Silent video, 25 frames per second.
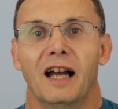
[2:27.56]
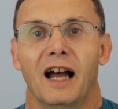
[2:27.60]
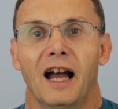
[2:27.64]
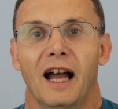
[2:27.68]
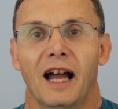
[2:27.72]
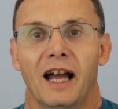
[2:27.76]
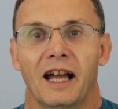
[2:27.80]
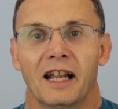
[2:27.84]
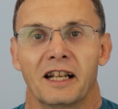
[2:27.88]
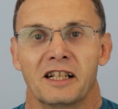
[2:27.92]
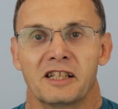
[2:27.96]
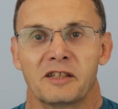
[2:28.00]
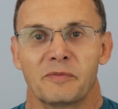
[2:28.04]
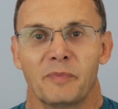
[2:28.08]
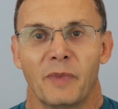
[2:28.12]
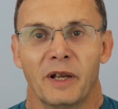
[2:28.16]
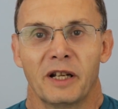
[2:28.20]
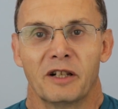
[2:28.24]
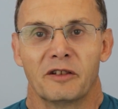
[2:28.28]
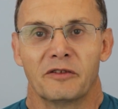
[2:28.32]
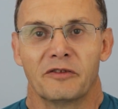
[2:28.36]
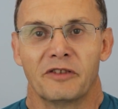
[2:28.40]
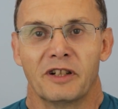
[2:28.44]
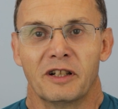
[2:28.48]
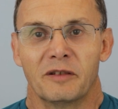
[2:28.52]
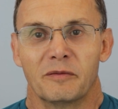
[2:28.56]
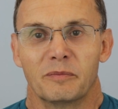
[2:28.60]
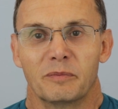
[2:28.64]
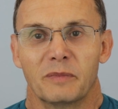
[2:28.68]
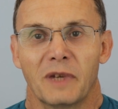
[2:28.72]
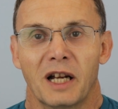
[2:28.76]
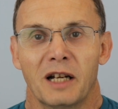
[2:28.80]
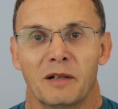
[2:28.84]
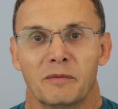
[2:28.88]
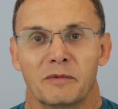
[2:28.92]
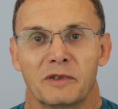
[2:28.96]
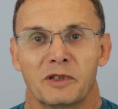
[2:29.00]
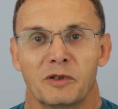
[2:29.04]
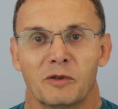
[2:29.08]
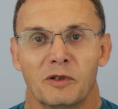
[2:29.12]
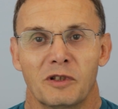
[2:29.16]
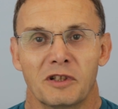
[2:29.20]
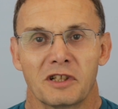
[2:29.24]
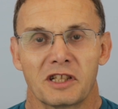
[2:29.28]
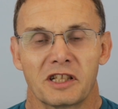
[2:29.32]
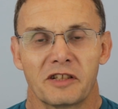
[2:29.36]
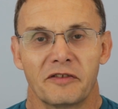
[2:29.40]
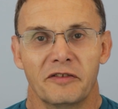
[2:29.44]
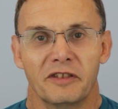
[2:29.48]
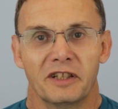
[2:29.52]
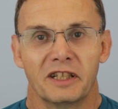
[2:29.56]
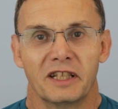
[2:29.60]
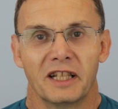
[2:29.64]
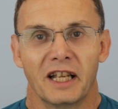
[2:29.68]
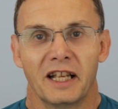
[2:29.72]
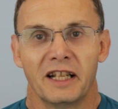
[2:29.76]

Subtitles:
and sped off up to Oxford.